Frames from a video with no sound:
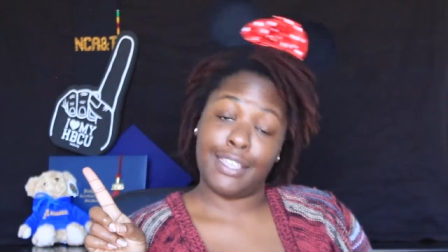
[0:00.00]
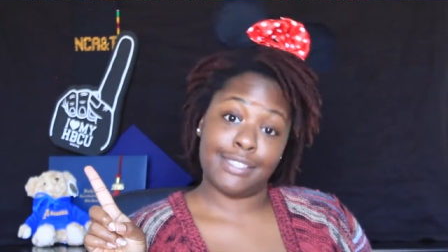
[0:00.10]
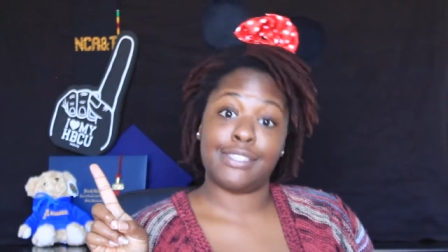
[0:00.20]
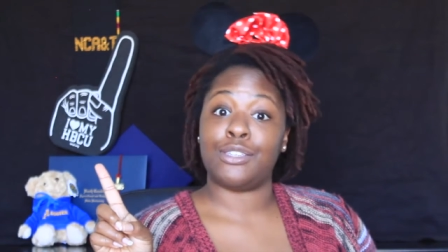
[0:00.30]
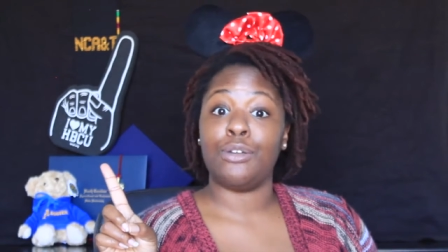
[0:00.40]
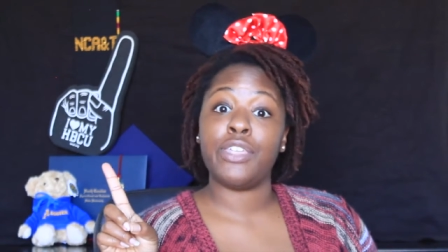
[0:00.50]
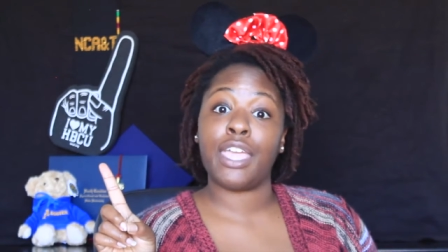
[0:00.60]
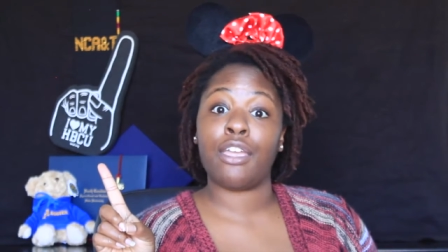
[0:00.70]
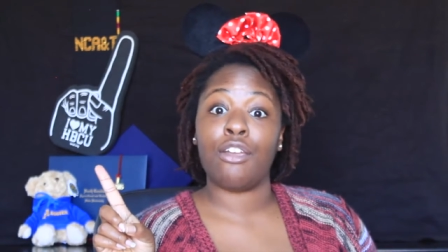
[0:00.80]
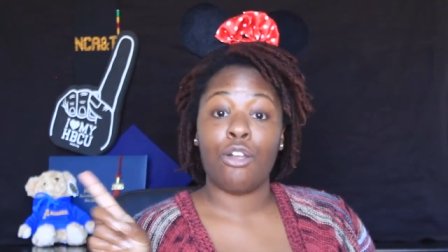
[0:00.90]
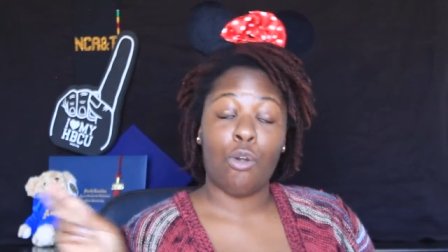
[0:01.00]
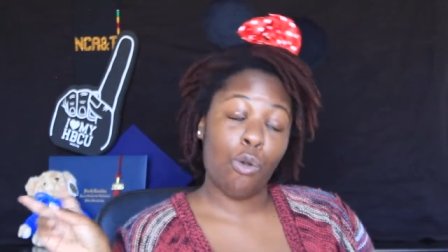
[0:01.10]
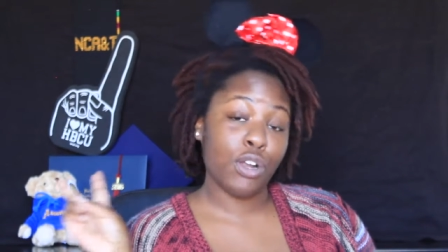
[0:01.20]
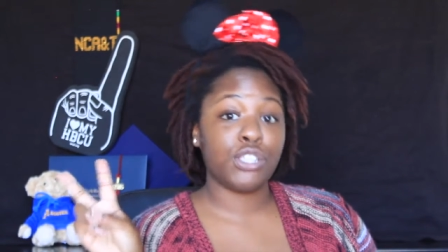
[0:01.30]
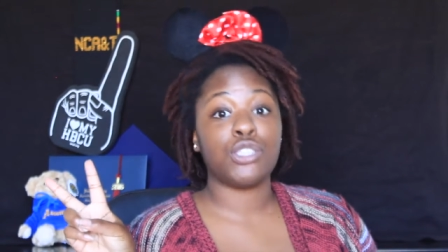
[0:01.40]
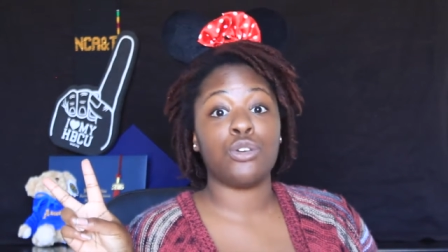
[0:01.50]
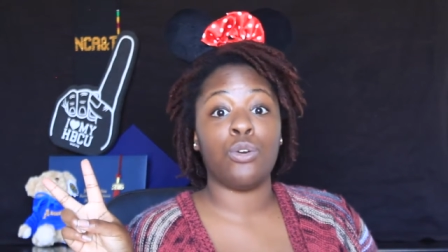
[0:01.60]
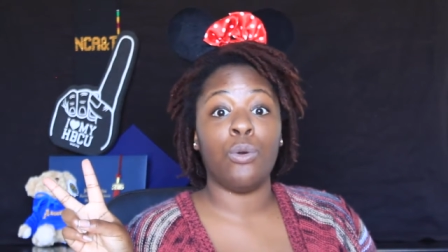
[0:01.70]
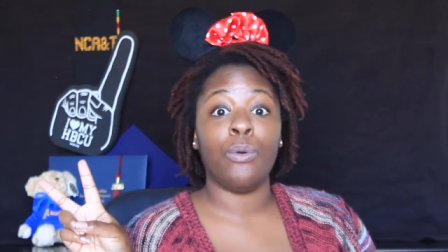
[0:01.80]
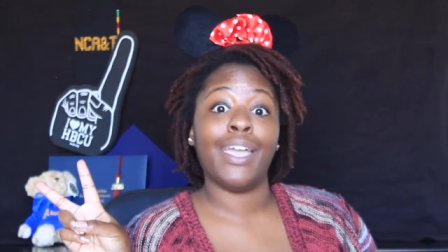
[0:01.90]
is still there or
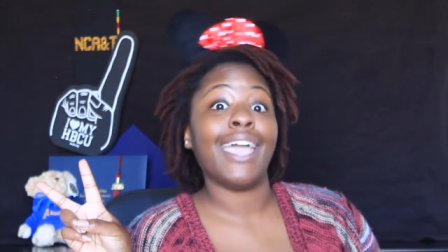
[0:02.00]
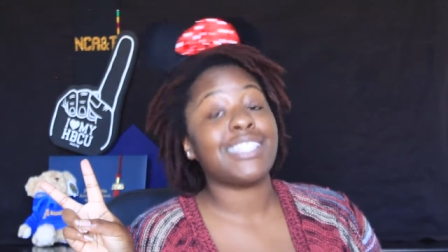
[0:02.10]
two,